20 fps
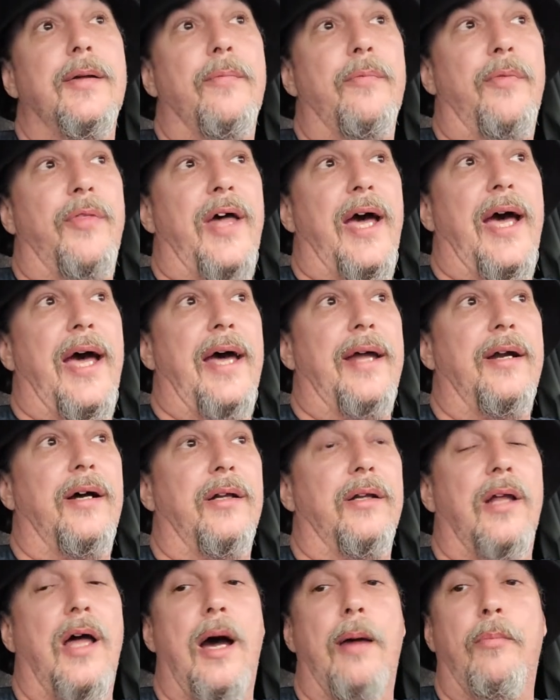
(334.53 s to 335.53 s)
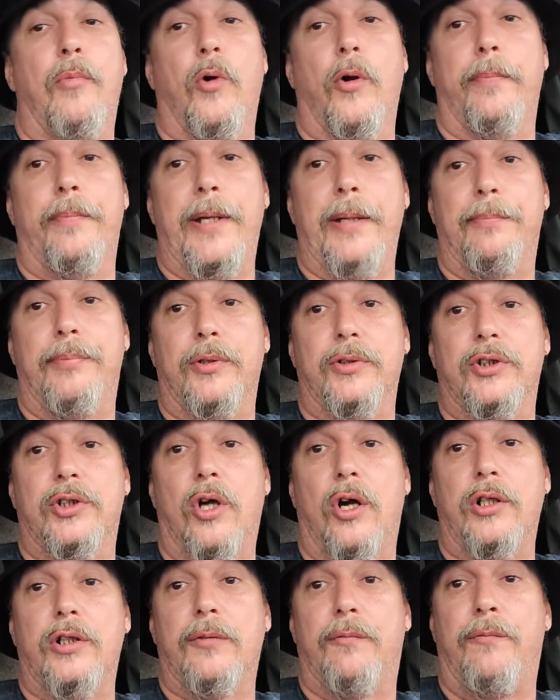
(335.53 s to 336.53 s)
that a lot more people
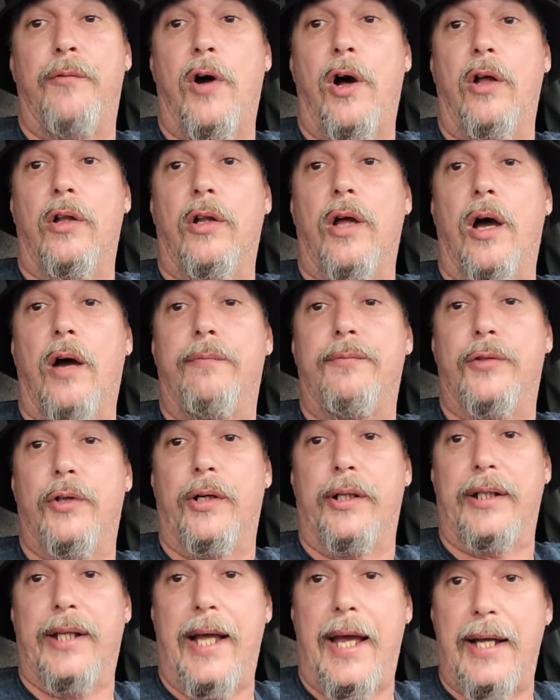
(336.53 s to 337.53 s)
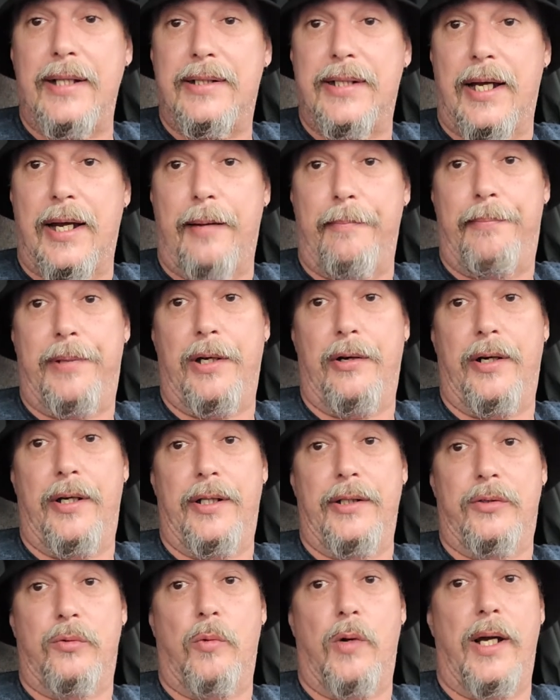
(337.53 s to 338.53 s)
start to fall off during that time
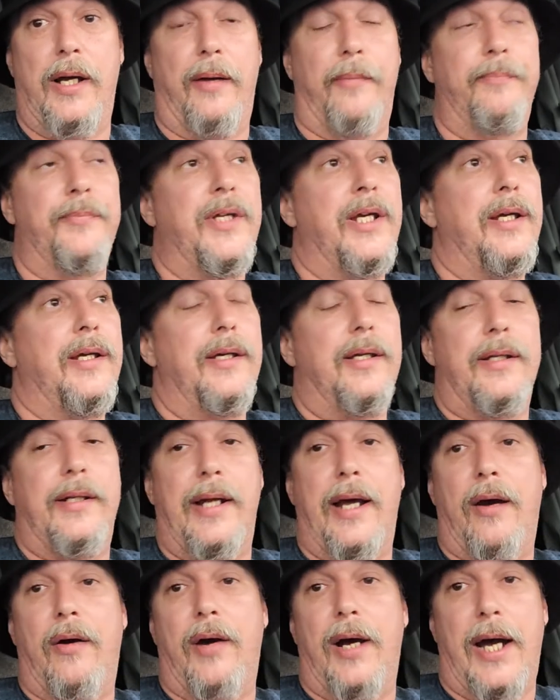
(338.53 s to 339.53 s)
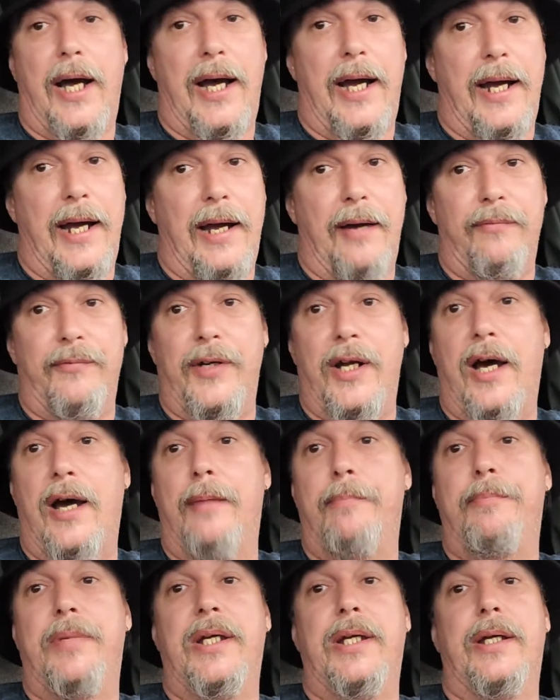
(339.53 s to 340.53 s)
period as well. Now, I have
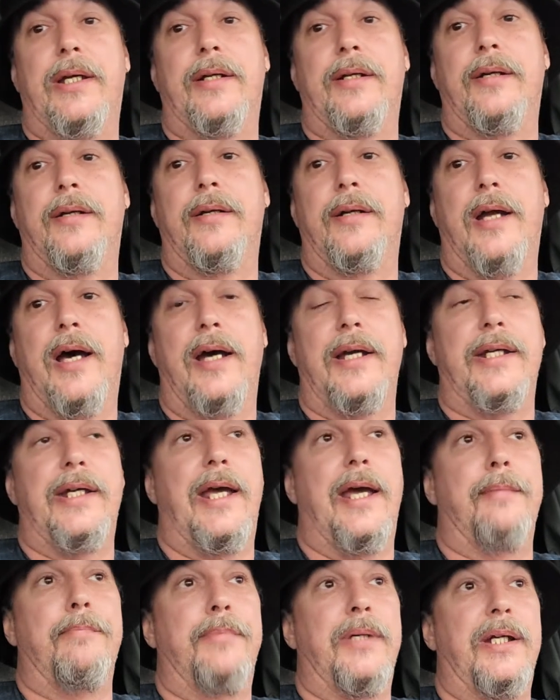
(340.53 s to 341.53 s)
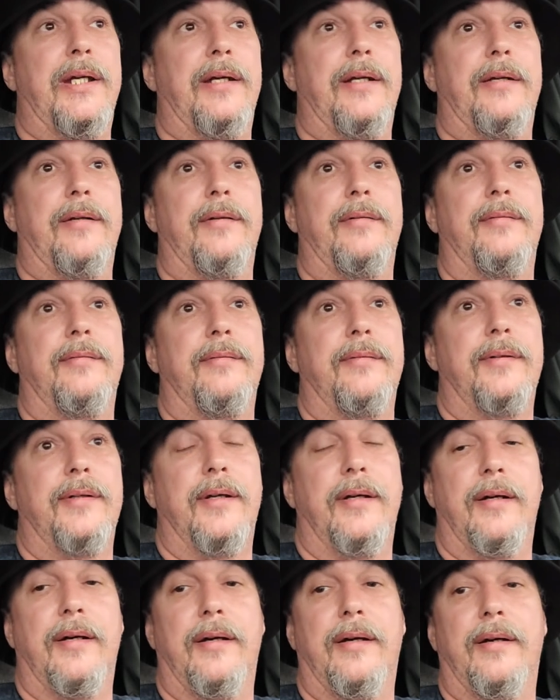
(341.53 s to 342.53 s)
not yet
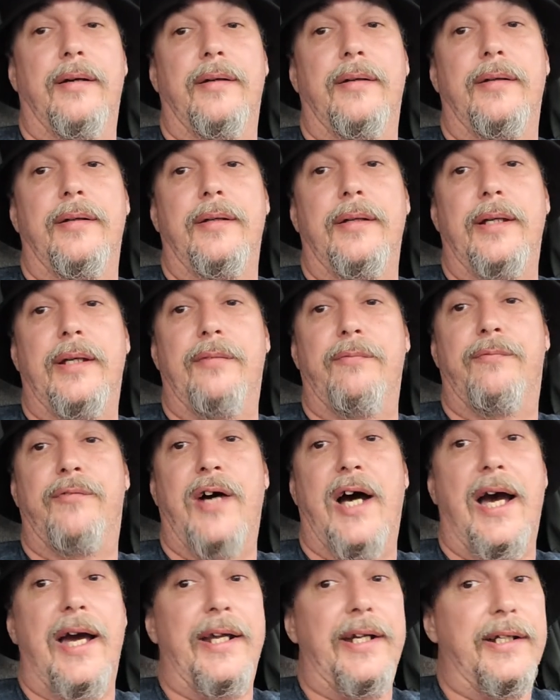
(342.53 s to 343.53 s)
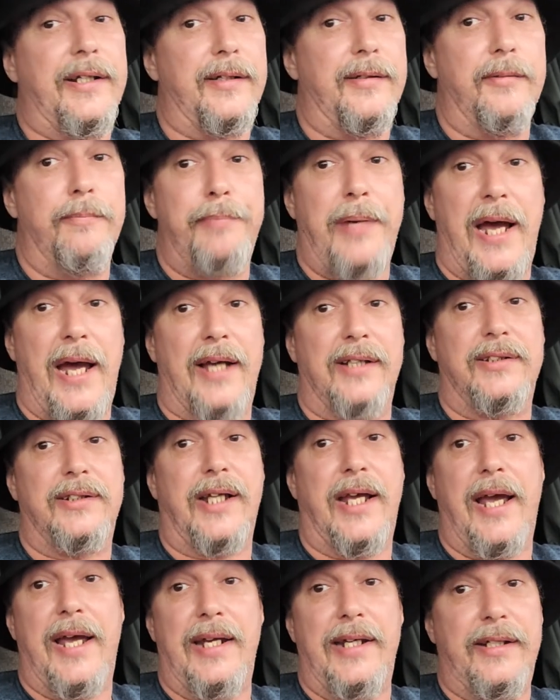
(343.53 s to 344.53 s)
been invited past
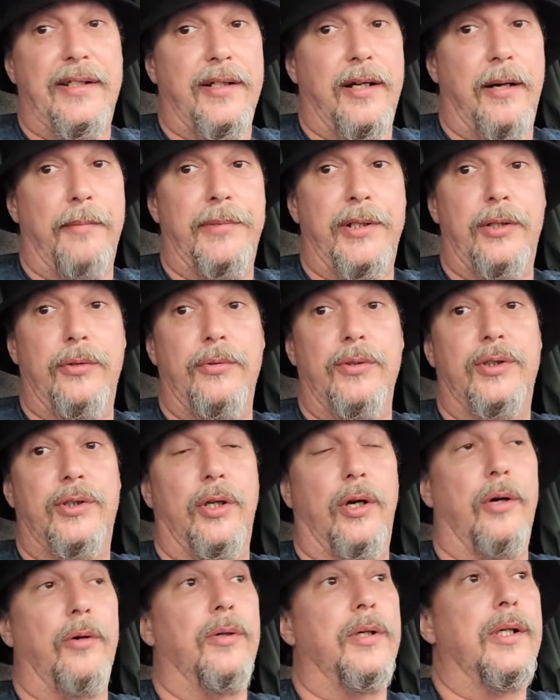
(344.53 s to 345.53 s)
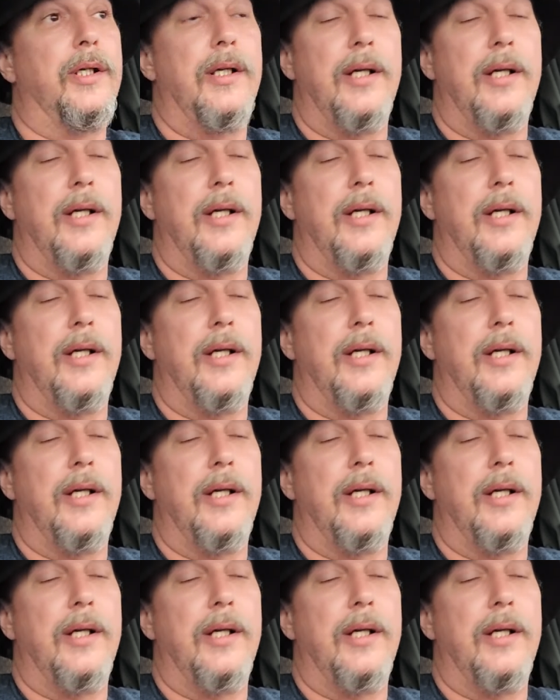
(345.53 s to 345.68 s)
KEW, so